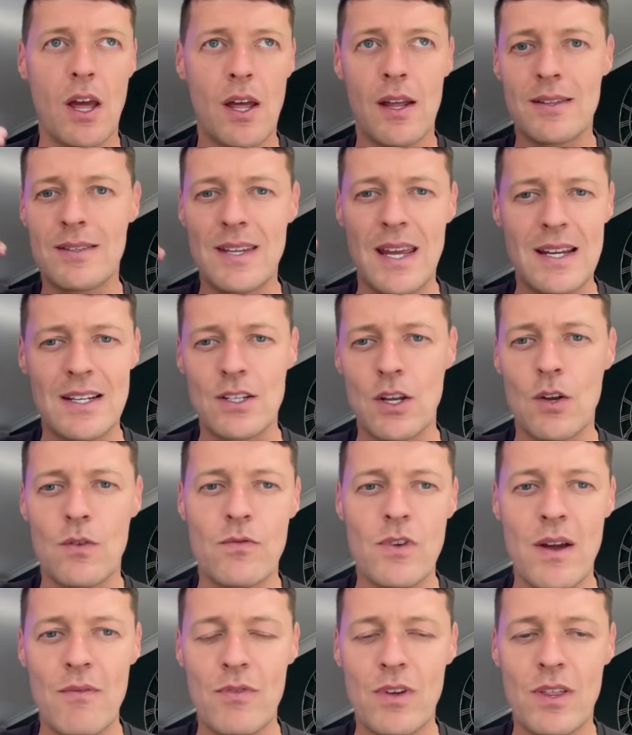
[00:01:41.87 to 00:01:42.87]
takes
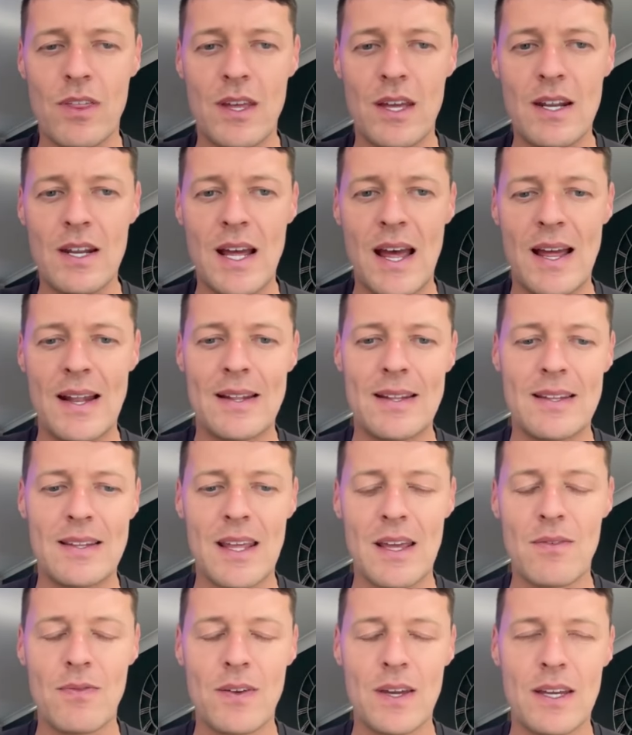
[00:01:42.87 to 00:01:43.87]
over everything, and
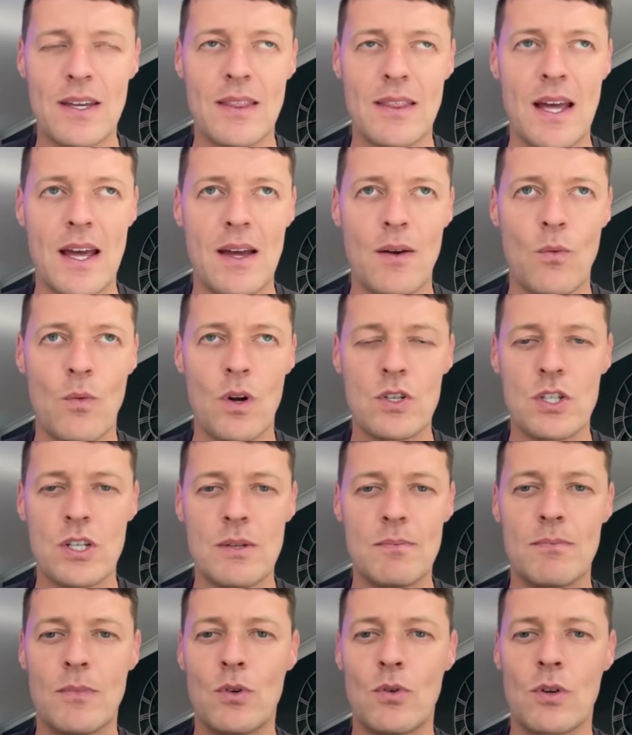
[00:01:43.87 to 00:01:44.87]
they feel that
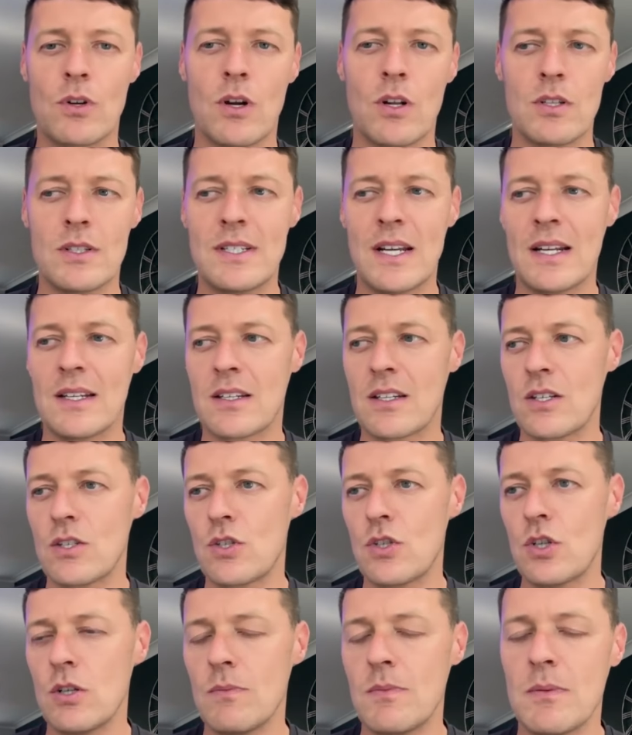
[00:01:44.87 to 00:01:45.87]
watching more content,
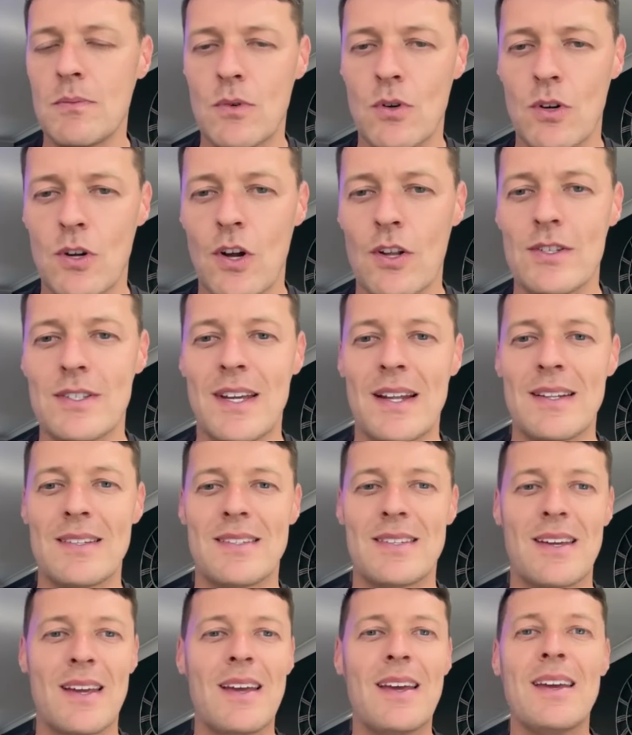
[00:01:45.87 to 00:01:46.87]
consuming more
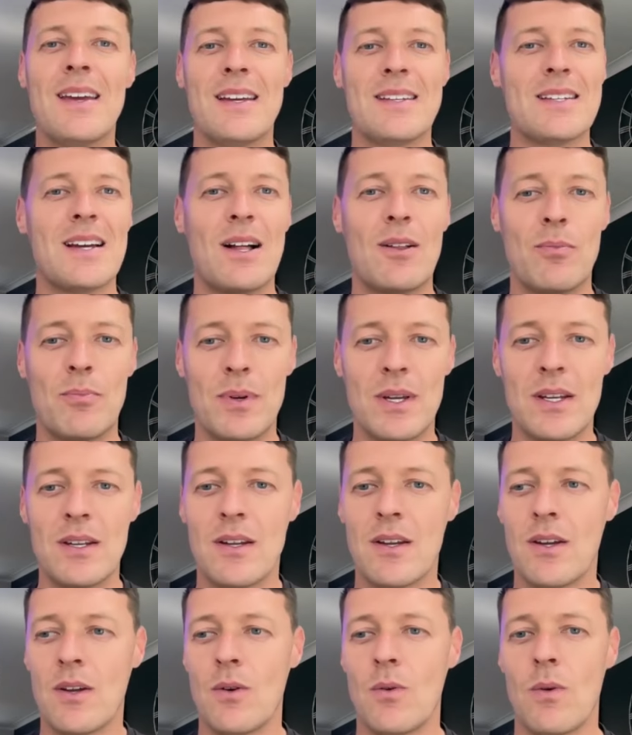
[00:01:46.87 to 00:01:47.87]
content is helping,
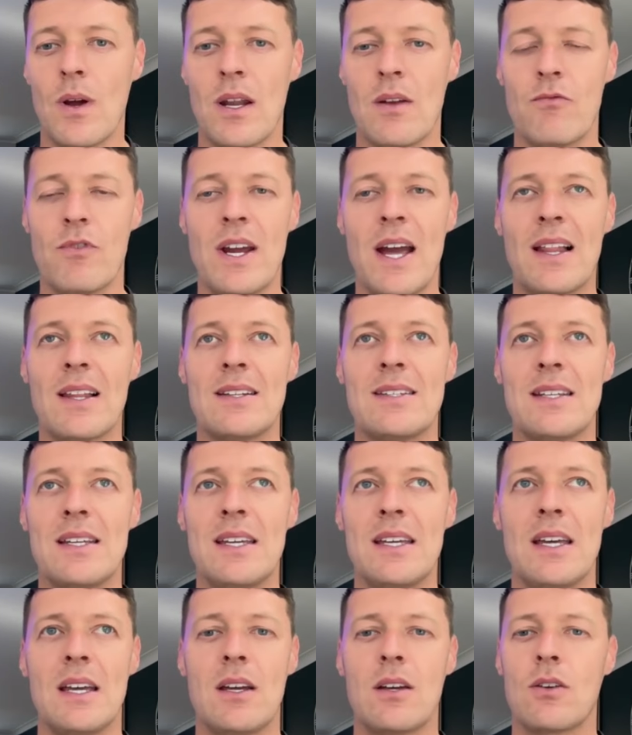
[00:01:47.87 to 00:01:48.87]
when in
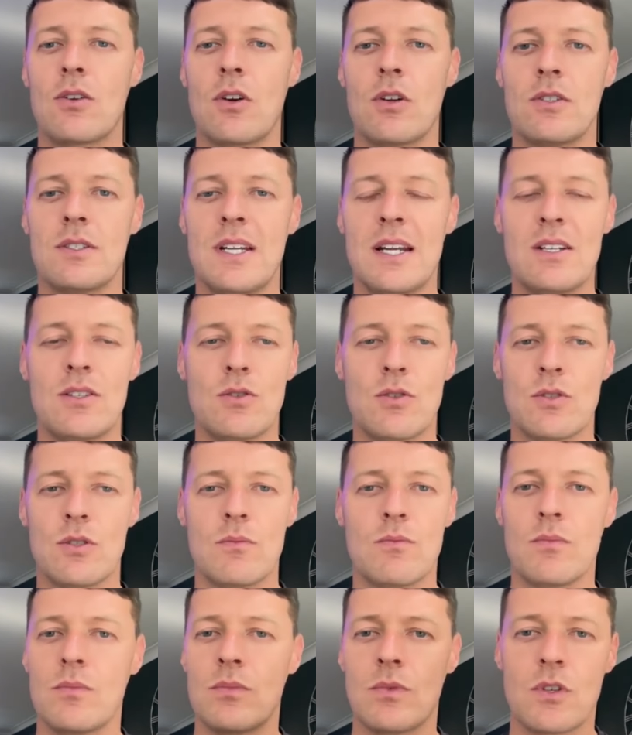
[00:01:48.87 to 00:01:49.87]
reality, content
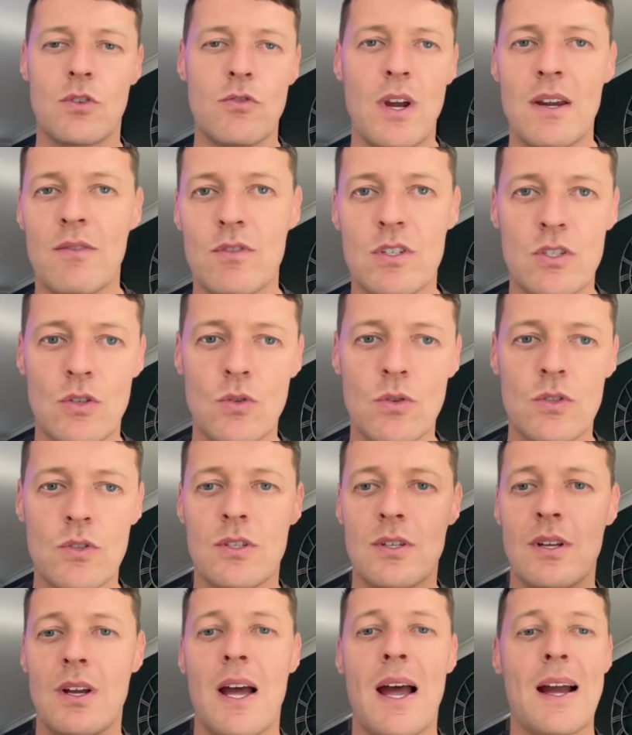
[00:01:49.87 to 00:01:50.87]
doesn't create
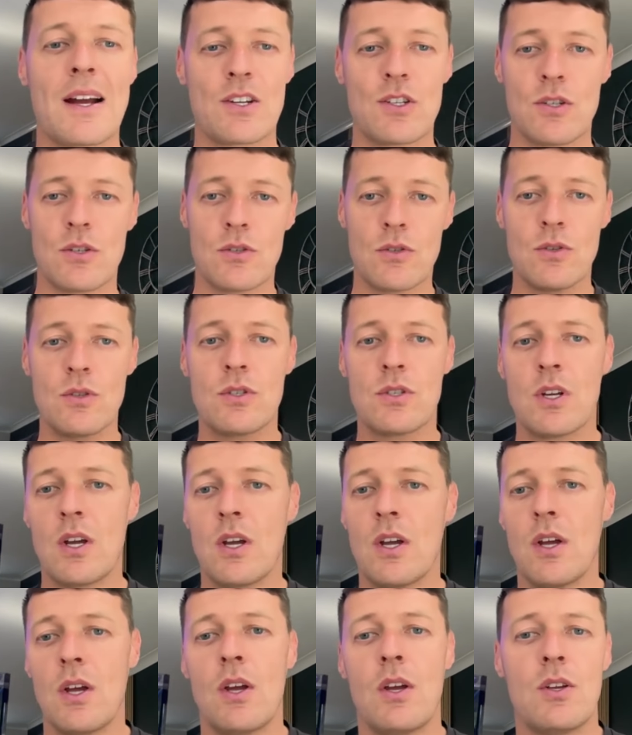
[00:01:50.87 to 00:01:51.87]
results, action does.
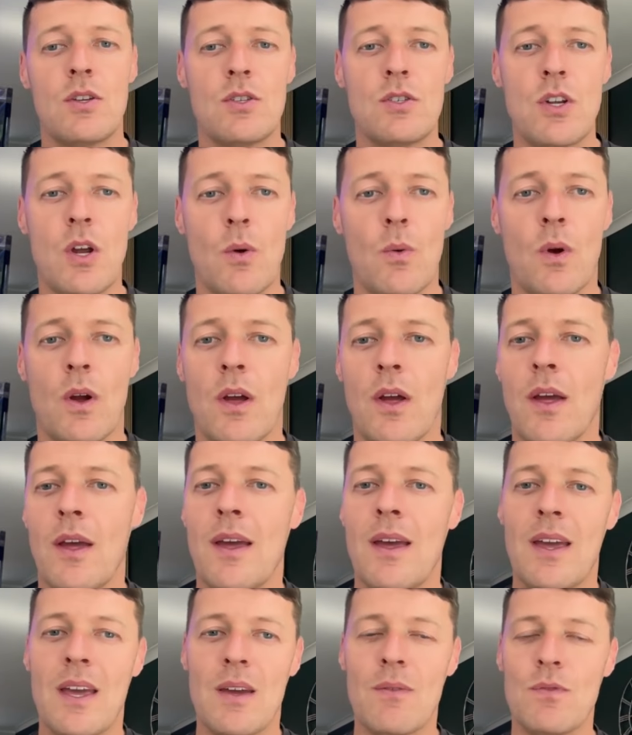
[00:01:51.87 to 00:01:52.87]
So
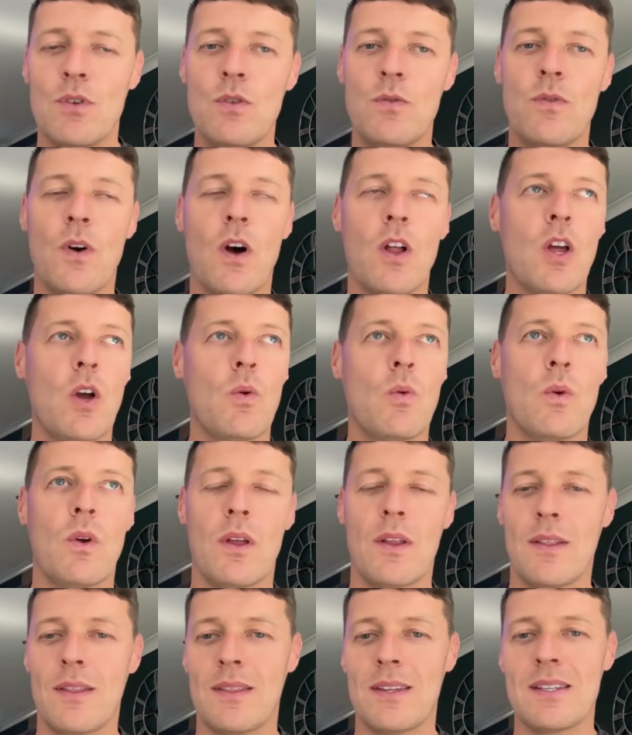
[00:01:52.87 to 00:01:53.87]
if you follow
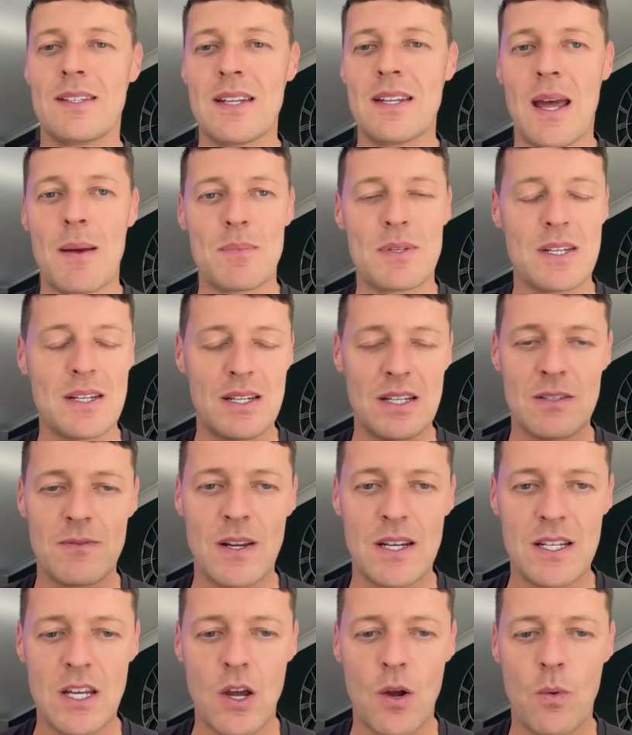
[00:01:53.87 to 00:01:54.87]
the steps in this
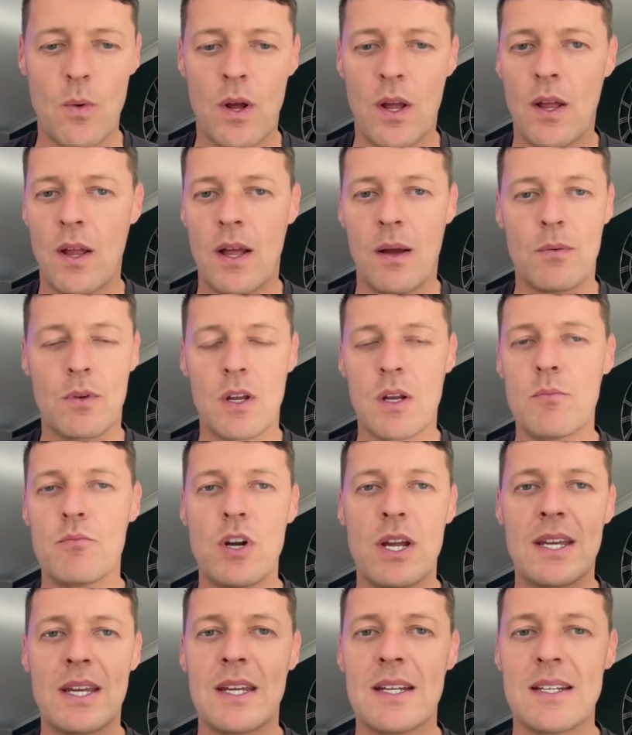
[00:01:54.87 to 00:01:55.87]
video, I'm going to
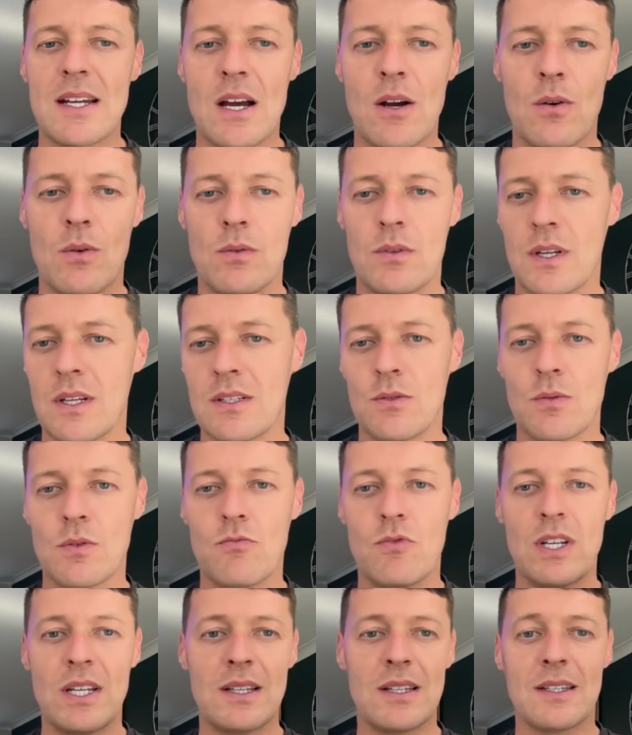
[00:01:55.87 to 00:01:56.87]
break it down into a
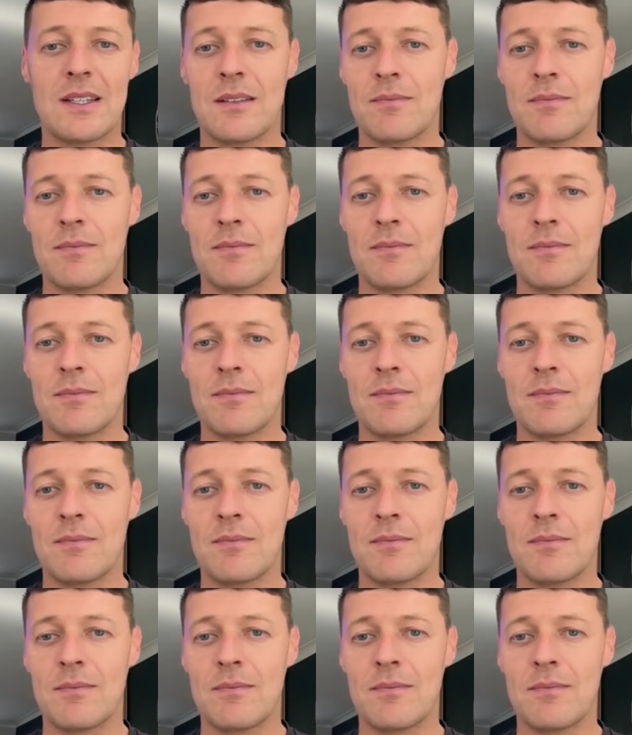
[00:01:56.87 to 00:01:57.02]
really